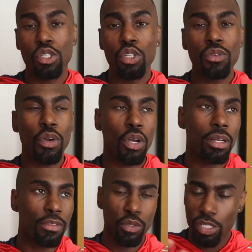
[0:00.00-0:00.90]
So
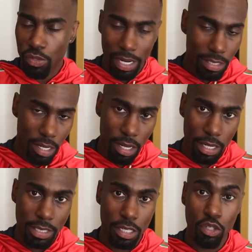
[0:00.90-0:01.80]
you've heard of 3
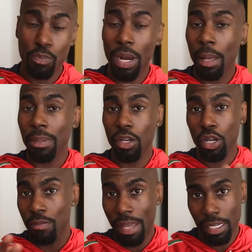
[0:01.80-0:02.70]
strikes laws. You
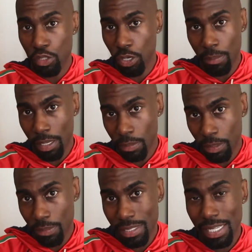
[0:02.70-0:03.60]
probably heard of mandatory
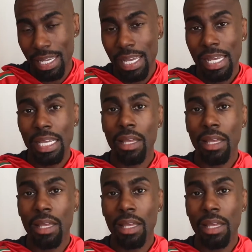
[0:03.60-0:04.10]
minimums.